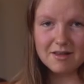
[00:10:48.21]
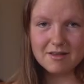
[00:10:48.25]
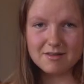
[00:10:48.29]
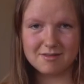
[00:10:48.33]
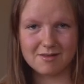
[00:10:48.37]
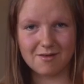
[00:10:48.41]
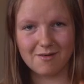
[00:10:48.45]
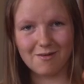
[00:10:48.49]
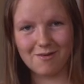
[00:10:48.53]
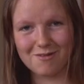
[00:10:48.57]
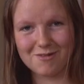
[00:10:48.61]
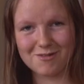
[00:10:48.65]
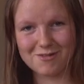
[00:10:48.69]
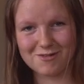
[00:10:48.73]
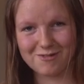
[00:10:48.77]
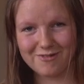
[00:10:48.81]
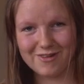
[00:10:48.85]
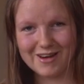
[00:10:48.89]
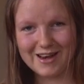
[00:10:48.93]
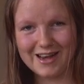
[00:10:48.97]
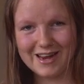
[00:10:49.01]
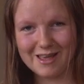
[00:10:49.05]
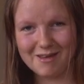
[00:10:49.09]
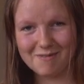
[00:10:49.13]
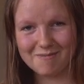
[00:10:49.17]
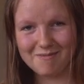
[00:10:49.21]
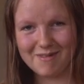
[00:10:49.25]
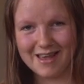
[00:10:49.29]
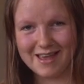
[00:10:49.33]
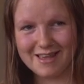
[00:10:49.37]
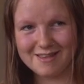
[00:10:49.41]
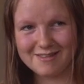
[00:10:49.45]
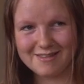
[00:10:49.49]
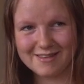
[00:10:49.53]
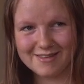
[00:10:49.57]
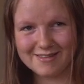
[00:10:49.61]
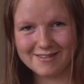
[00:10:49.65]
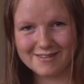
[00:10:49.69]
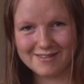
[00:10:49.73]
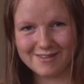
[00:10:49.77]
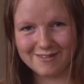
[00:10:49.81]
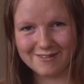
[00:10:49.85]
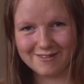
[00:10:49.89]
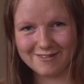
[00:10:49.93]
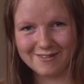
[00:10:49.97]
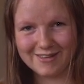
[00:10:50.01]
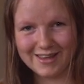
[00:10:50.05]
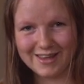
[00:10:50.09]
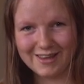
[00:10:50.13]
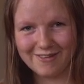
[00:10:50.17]
so it was really amazing to
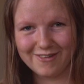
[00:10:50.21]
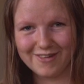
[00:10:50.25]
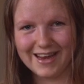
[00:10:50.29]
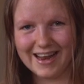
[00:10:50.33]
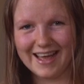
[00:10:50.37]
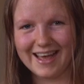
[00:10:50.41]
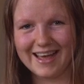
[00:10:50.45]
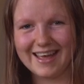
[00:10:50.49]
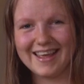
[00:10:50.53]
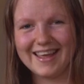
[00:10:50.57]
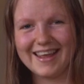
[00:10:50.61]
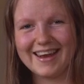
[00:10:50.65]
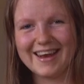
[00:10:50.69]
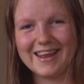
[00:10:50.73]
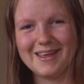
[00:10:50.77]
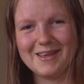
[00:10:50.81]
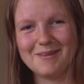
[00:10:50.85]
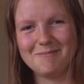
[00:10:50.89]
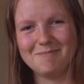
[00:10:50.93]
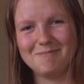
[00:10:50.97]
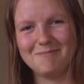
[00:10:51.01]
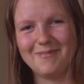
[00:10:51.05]
reunite in